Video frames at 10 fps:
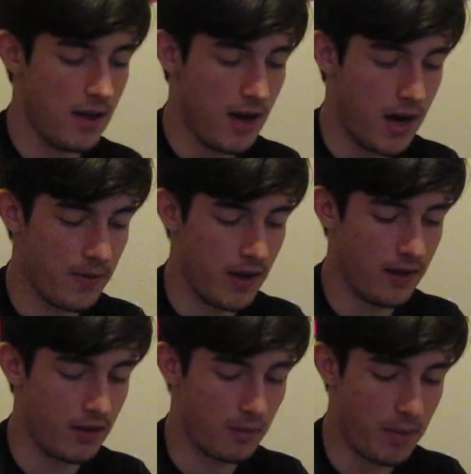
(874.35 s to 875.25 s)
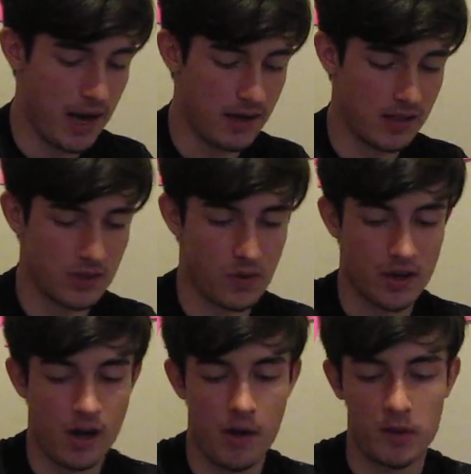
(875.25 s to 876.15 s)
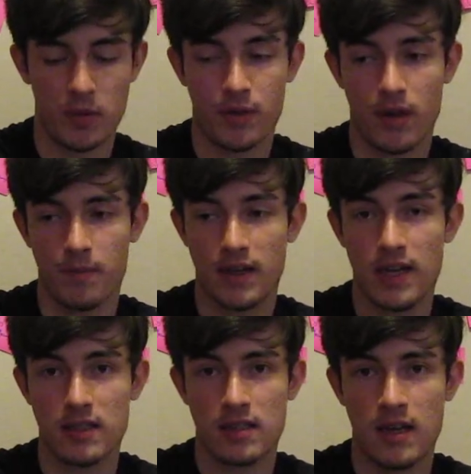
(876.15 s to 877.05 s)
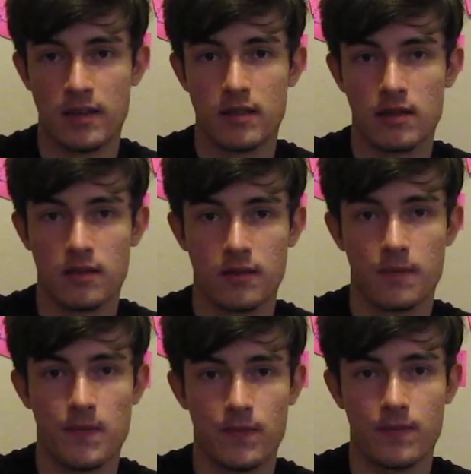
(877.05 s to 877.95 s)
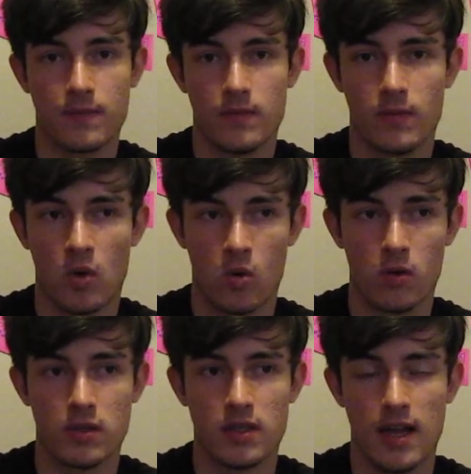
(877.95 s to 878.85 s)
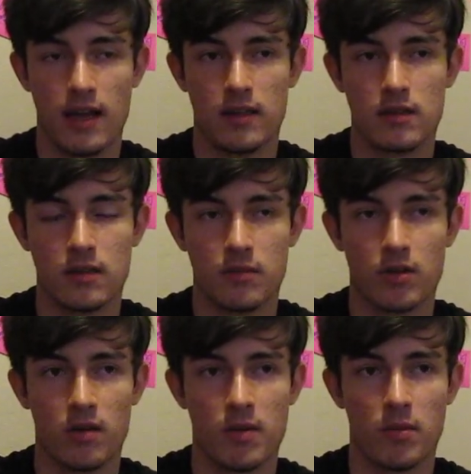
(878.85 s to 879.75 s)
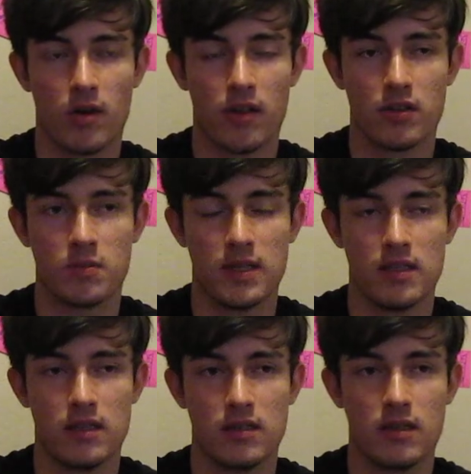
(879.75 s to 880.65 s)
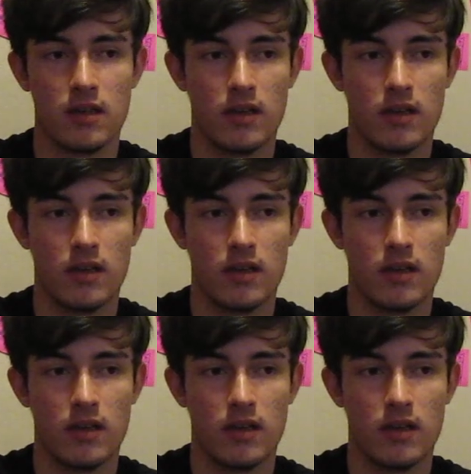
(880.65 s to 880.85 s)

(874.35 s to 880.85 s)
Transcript: And then the banding is very common with king snakes, coral snakes. I'm trying to remember what other species.